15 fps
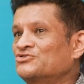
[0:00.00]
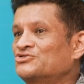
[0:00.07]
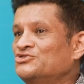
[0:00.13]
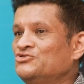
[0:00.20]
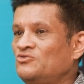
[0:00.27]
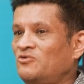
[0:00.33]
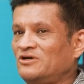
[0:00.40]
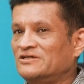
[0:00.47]

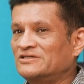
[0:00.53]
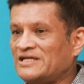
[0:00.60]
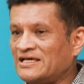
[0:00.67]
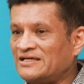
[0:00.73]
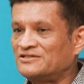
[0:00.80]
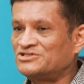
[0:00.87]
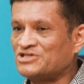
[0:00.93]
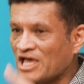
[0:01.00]
you want to
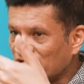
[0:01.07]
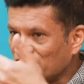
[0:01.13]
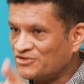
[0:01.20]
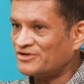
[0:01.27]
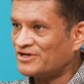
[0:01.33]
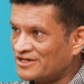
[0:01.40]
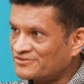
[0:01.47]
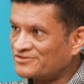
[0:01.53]
take
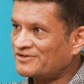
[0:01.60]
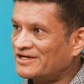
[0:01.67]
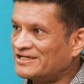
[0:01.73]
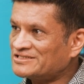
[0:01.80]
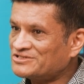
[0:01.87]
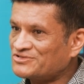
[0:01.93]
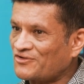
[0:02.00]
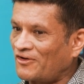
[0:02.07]
genuine
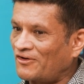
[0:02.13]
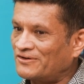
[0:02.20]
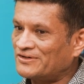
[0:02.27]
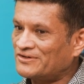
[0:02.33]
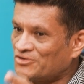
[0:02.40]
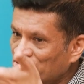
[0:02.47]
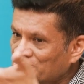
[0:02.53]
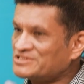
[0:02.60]
interest on
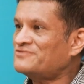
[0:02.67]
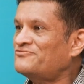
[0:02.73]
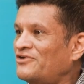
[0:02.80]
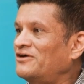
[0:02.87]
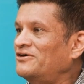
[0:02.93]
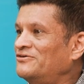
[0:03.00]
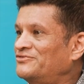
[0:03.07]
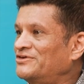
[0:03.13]
who's in
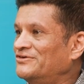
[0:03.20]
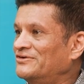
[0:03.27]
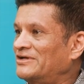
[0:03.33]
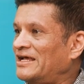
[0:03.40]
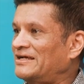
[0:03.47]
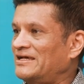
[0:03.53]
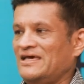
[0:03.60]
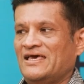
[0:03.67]
front of you.
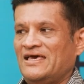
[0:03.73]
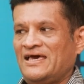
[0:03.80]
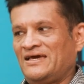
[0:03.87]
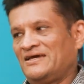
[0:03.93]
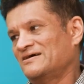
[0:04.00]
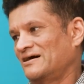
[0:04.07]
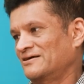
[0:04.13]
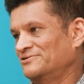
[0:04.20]
Like,
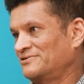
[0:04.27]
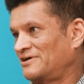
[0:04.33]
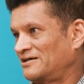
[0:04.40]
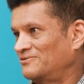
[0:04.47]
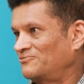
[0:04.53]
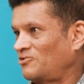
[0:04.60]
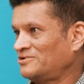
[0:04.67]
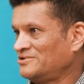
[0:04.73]
hey,
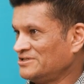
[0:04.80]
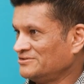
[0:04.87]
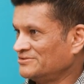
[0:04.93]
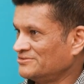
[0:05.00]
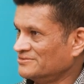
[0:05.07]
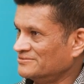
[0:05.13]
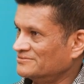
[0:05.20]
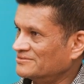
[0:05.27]
Anurag, what do you
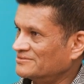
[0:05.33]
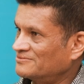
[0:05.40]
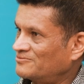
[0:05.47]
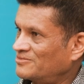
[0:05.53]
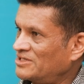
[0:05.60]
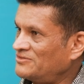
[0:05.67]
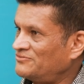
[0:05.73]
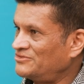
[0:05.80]
do?
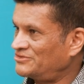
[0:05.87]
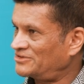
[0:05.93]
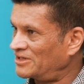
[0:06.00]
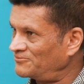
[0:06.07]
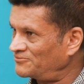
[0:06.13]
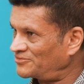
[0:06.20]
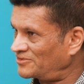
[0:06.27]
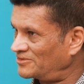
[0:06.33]
Where have you
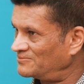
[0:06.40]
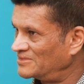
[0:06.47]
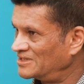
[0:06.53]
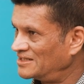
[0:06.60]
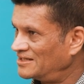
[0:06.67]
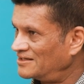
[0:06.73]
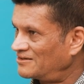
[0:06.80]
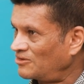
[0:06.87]
come from?
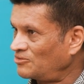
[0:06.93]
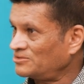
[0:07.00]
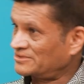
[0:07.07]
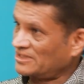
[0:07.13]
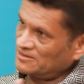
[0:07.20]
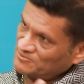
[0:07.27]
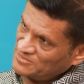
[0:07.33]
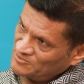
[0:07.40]
Oh,
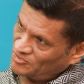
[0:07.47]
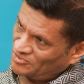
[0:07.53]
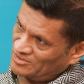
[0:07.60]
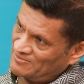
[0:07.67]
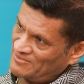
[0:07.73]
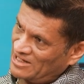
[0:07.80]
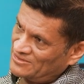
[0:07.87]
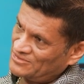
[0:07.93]
tell me more
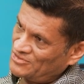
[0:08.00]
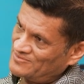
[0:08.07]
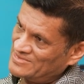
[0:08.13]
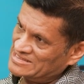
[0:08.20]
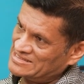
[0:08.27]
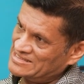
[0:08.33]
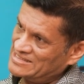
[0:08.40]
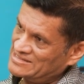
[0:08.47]
about your
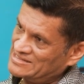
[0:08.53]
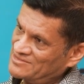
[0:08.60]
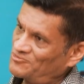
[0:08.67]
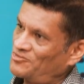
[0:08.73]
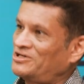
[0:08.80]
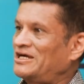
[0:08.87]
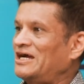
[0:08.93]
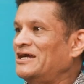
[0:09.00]
business.
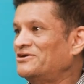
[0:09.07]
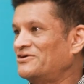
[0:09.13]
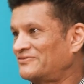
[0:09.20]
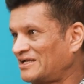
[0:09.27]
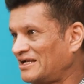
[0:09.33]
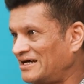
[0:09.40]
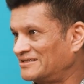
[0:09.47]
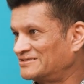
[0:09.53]
What kind of
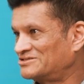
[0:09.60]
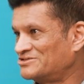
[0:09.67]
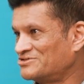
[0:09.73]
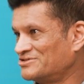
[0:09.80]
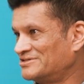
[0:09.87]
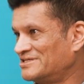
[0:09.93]
clients do you